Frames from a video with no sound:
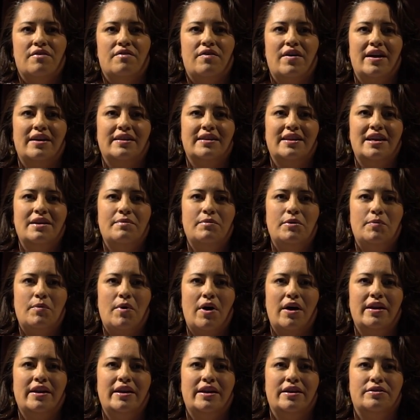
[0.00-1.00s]
Finally, we
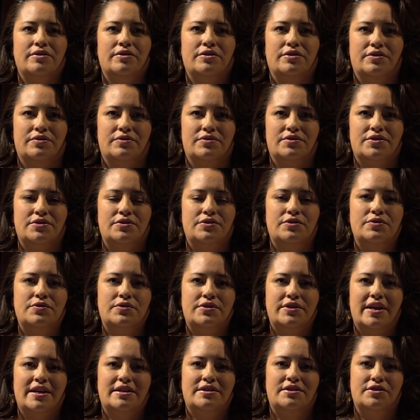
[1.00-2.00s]
want to introduce
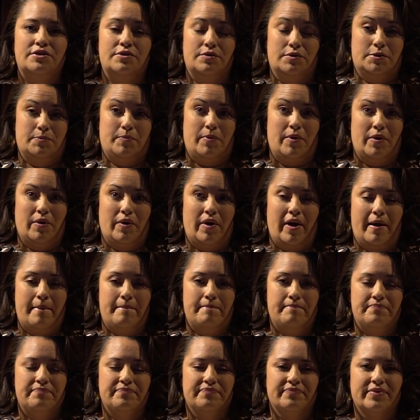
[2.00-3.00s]
NEWSED's newest program,
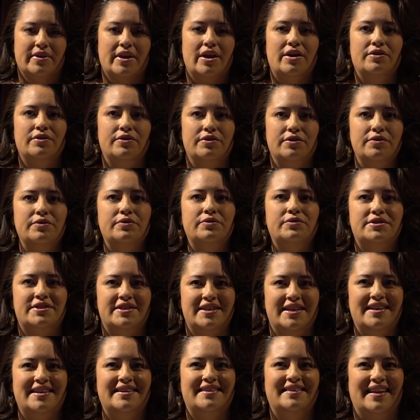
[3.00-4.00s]
New
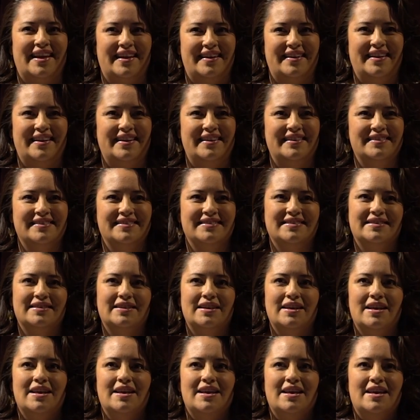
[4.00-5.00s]
Seed Lending.
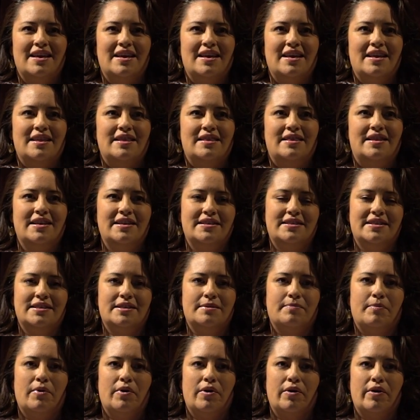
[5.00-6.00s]
This
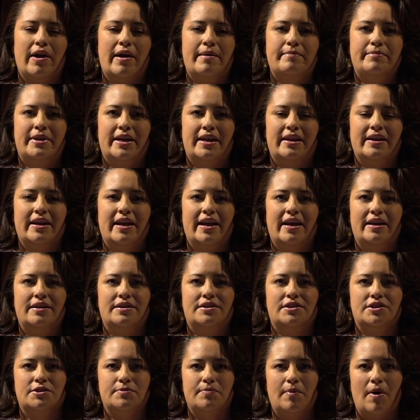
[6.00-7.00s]
is a program
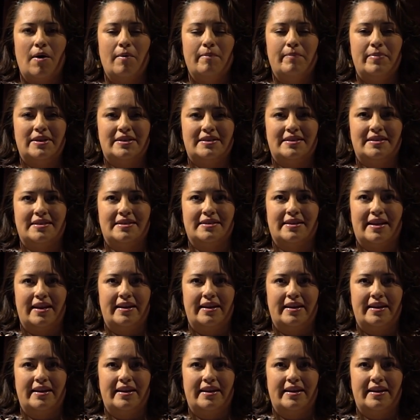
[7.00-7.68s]
dedicated to small business